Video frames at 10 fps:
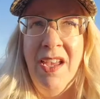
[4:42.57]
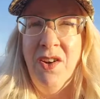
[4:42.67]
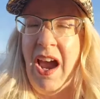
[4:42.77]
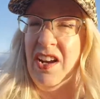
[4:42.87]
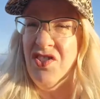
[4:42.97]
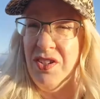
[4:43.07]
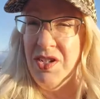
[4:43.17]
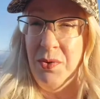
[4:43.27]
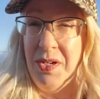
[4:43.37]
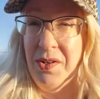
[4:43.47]
actually
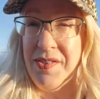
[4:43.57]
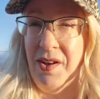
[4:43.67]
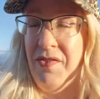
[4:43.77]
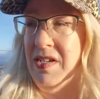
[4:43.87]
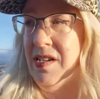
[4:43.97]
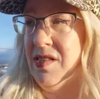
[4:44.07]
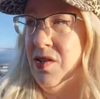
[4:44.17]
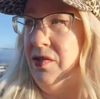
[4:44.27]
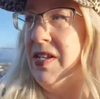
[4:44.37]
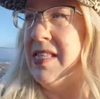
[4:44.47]
doing yourself a
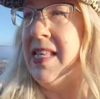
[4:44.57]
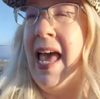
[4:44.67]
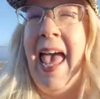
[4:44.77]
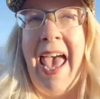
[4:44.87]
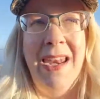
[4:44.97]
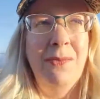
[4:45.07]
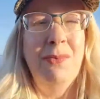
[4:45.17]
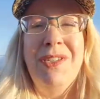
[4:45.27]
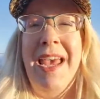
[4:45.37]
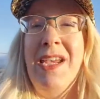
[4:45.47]
disservice, and it will
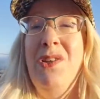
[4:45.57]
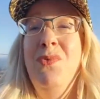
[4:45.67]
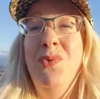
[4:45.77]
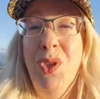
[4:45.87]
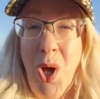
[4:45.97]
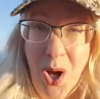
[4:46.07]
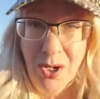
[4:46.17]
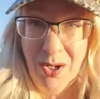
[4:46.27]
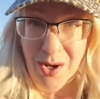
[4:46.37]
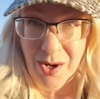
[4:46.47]
take you
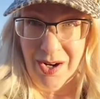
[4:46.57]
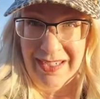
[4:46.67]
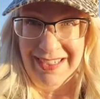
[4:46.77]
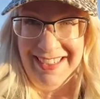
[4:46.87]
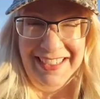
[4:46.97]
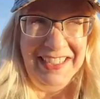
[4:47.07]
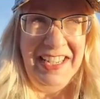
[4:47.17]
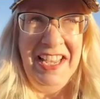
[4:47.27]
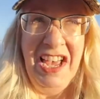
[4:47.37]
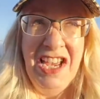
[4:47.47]
longer
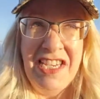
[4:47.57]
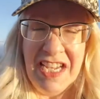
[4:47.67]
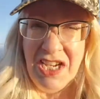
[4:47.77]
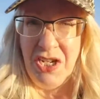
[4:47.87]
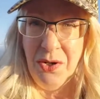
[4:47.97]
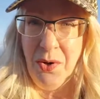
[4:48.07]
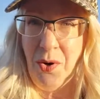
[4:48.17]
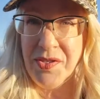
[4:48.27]
to get to your goal.